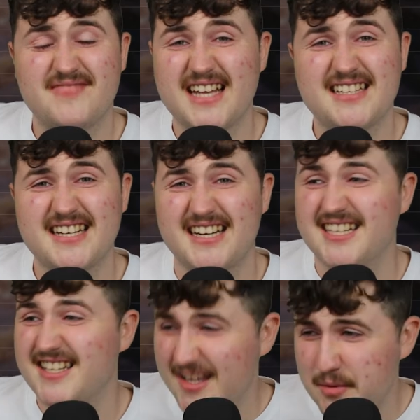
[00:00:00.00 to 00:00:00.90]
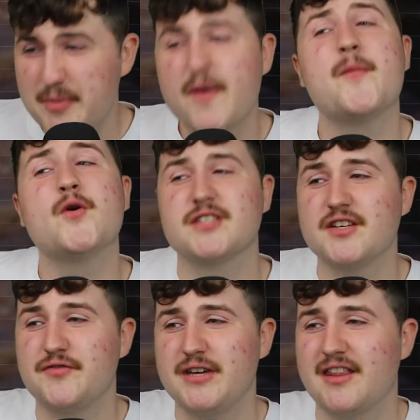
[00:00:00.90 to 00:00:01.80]
They didn't. They were
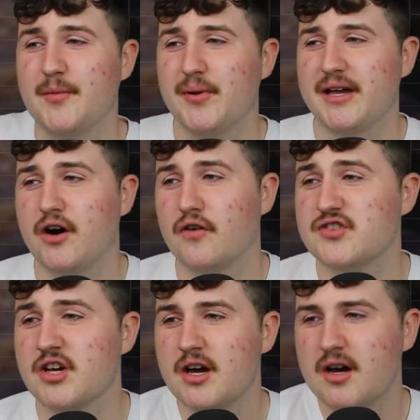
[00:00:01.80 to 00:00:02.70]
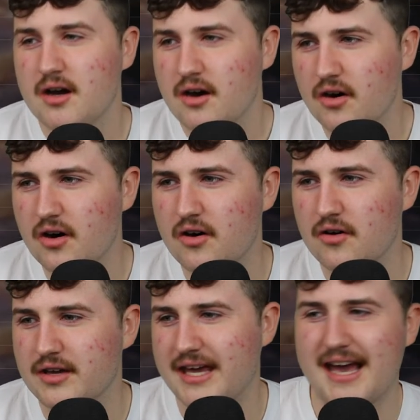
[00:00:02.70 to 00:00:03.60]
promoted via the playoffs.
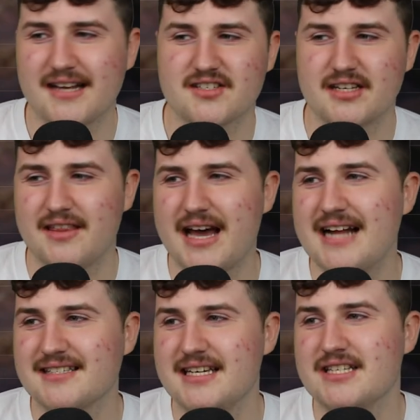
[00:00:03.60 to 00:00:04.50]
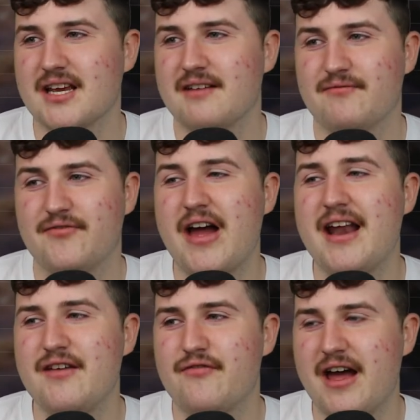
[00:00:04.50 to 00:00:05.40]
Oh, Kingsley, that is
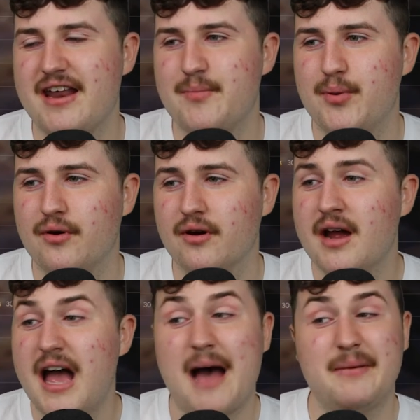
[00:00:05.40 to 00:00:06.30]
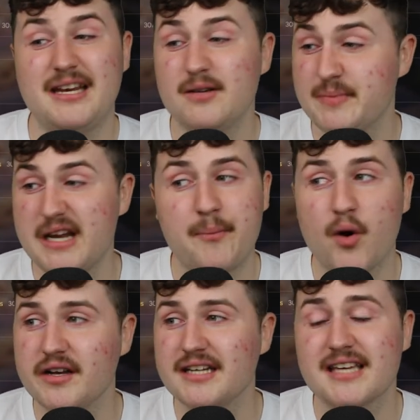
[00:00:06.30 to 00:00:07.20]
very, very poor. I mean, he's been
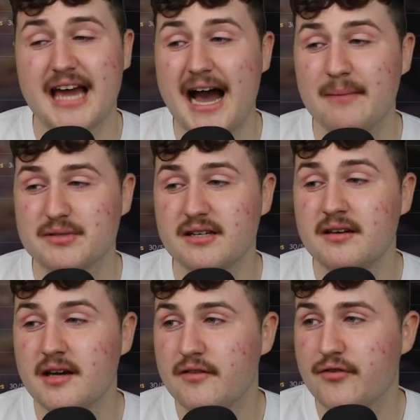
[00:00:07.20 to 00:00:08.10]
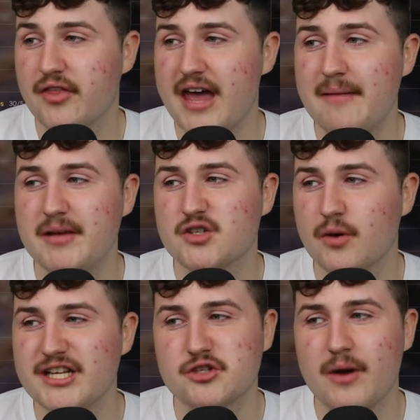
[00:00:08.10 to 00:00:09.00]
appointed captain for them in
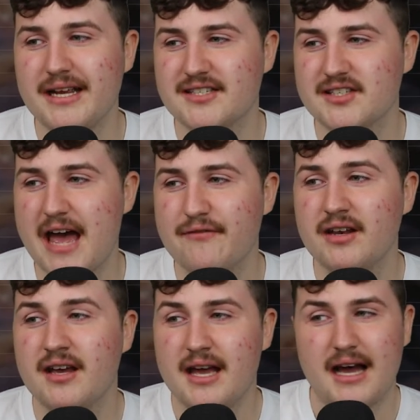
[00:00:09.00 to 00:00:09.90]
2027,